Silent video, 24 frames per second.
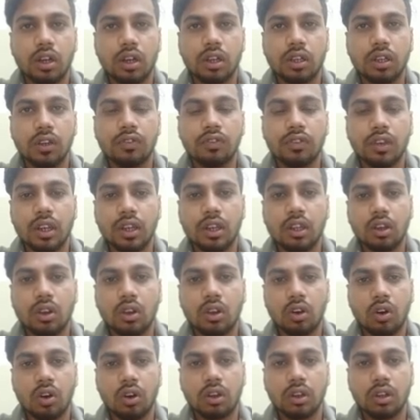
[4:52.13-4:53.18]
if any
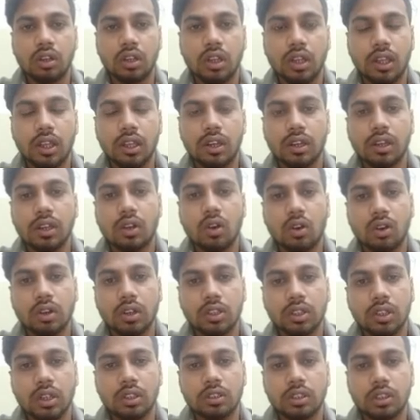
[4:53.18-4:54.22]
or error
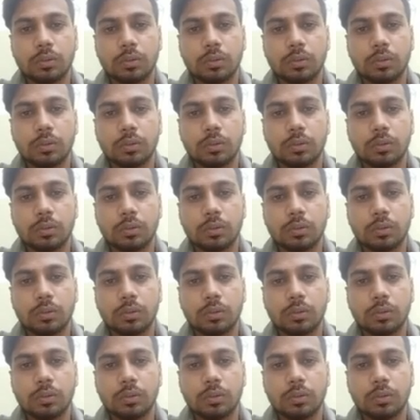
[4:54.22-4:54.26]
occurs.